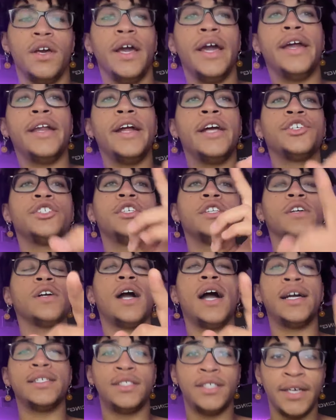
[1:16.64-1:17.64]
And here's another
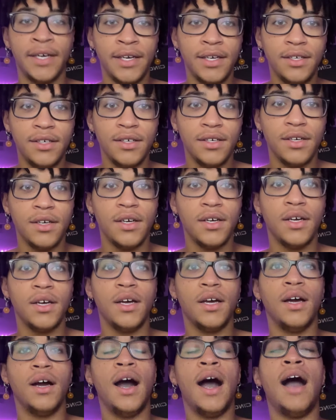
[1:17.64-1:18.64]
hot take.
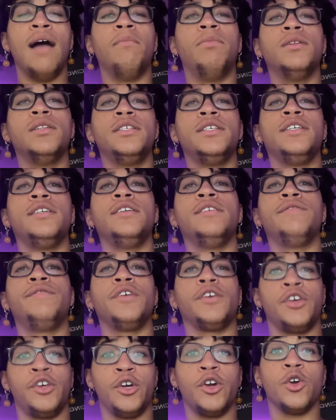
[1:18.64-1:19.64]
I believe
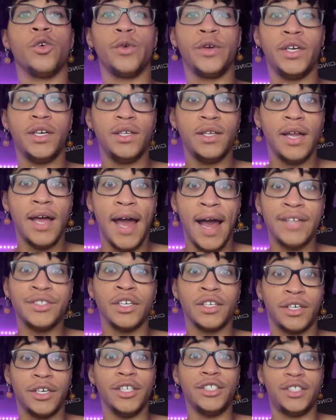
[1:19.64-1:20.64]
Yuri has a
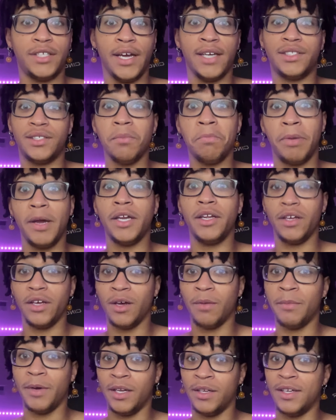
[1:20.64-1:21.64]
good chance of beating
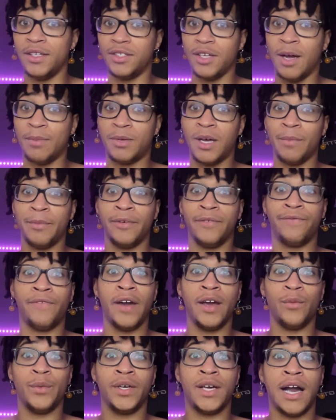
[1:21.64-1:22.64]
him in this upcoming
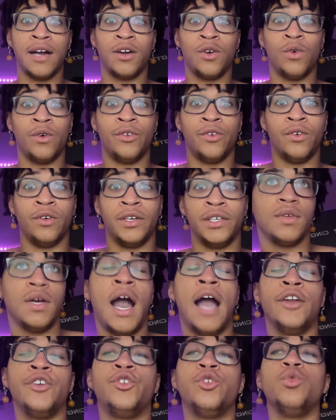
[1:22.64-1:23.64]
fight we got going on.
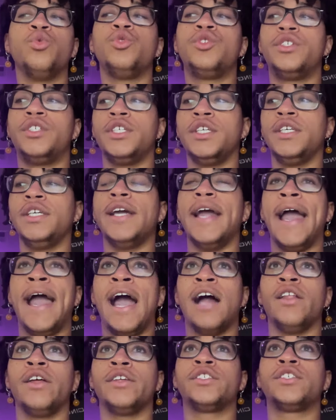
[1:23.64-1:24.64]
I do see
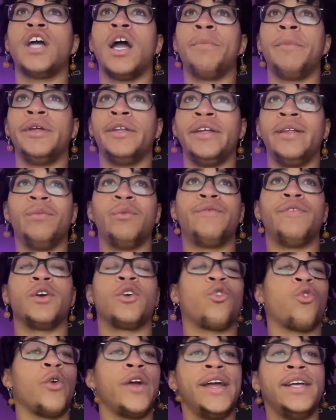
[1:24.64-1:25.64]
Alex coming in with a
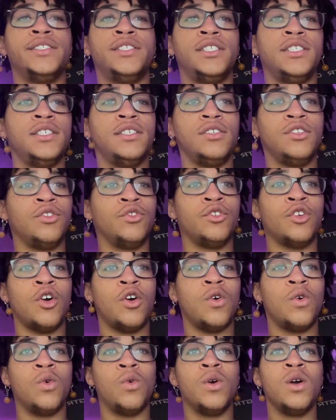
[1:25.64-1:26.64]
crazy, you
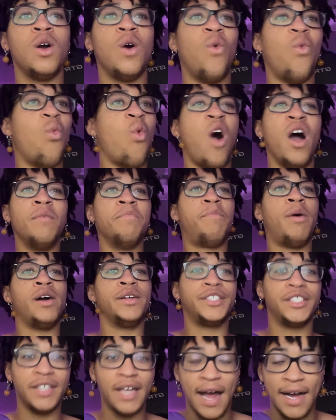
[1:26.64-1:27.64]
know, one
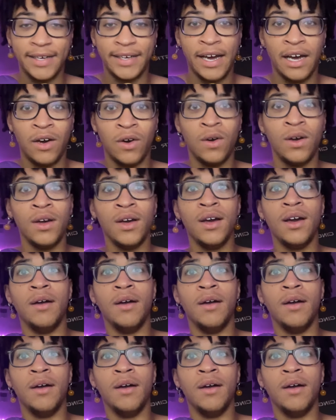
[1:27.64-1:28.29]
punch knockout.